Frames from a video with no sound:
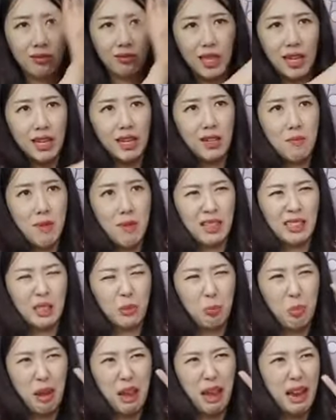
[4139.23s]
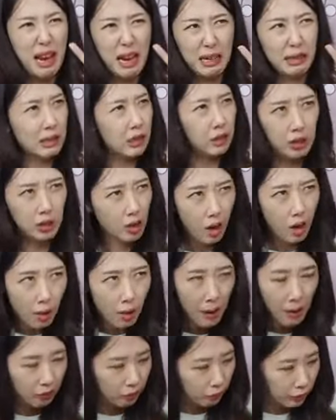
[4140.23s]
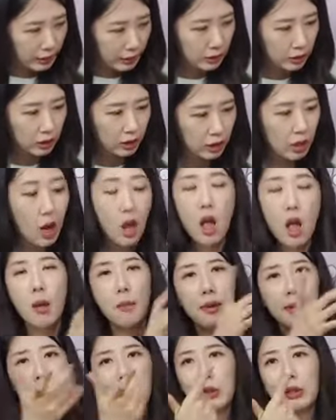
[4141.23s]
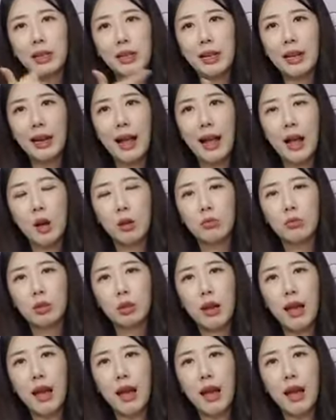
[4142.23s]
taking my space on my freezer, but I took it out to